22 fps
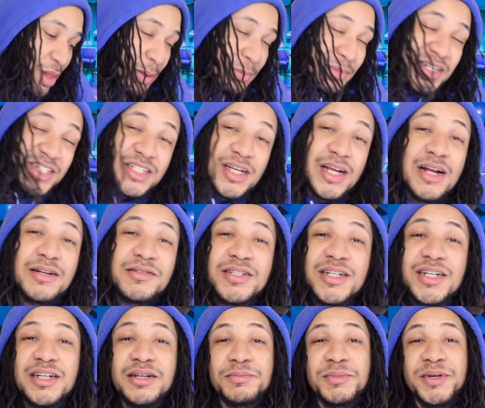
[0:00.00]
Man, shout out
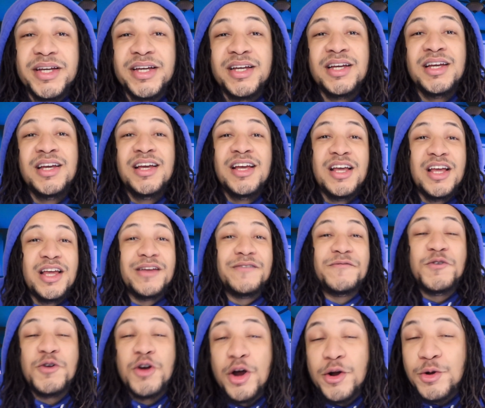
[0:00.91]
to them, man.
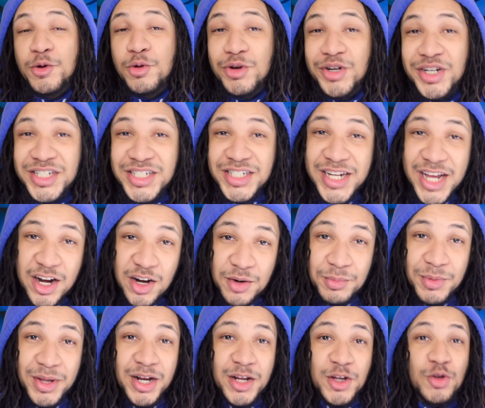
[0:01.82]
If you are new to this
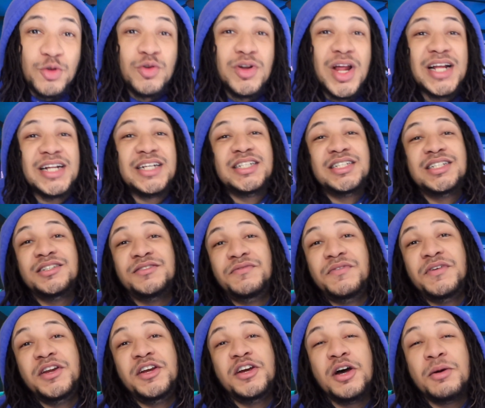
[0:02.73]
channel, man, and you liked this
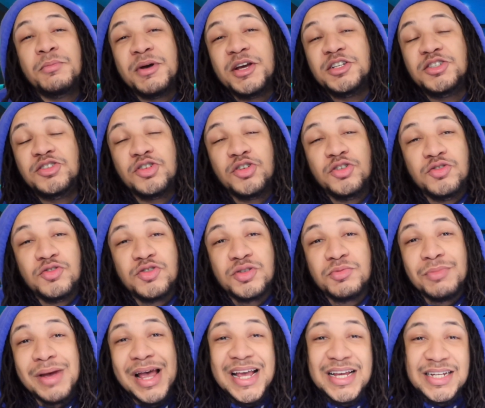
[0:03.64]
video, make sure you
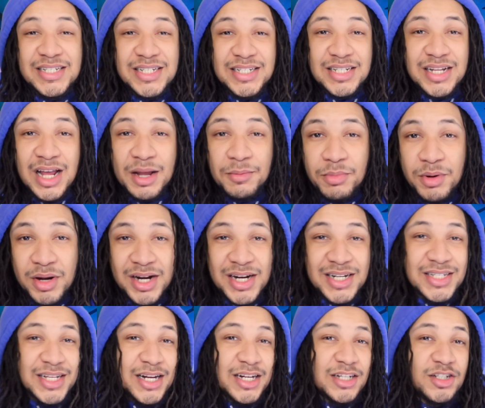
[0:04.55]
smash this like button.
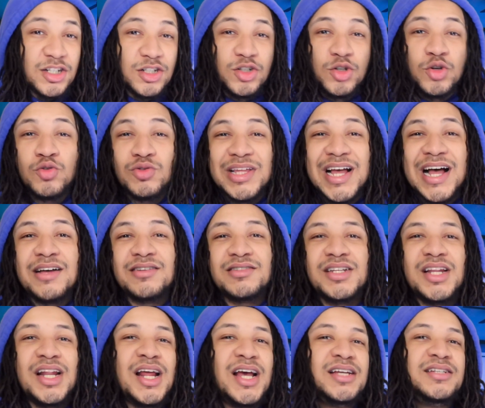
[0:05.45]
Let's get it to two
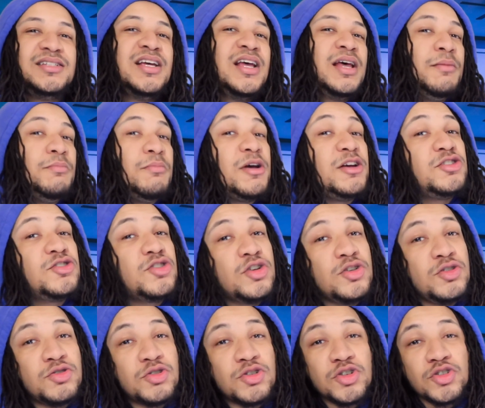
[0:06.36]
thousand likes. Make
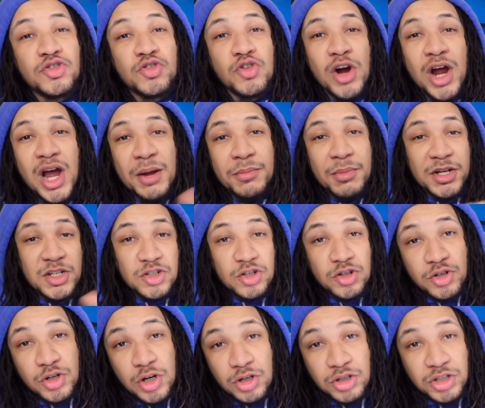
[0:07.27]
sure you subscribe. Make
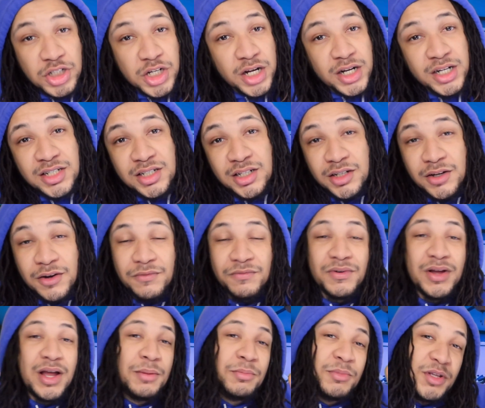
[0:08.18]
sure you go share this to your
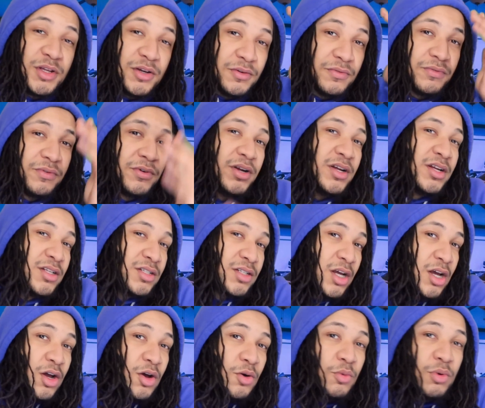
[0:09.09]
family, your
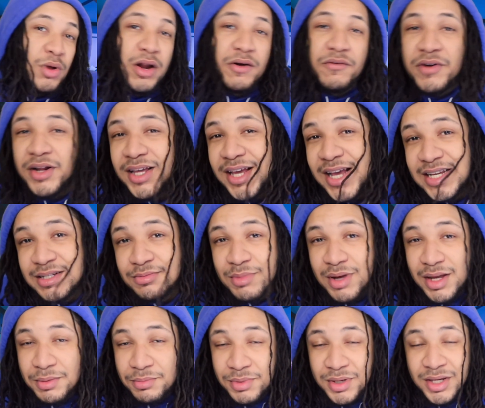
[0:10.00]
friends, whatever the case
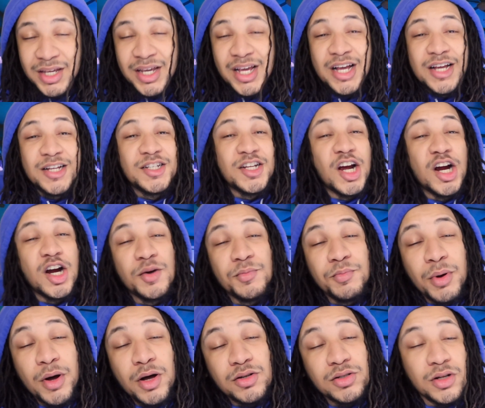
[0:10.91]
may be.
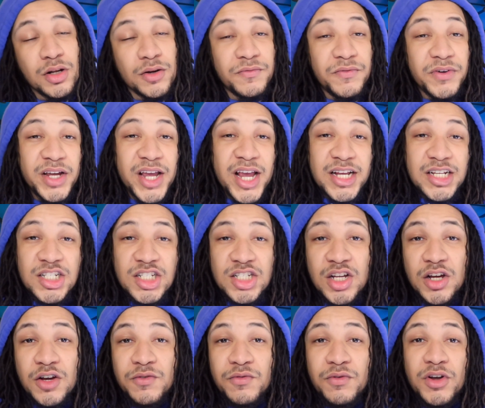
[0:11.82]
Turn post
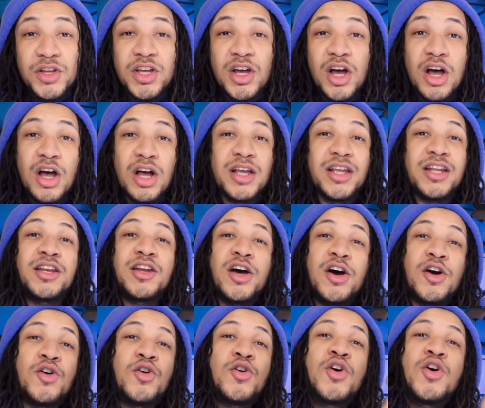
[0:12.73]
notifications on for y'all can
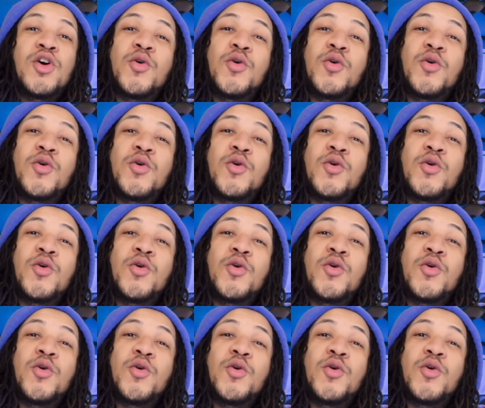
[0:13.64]
know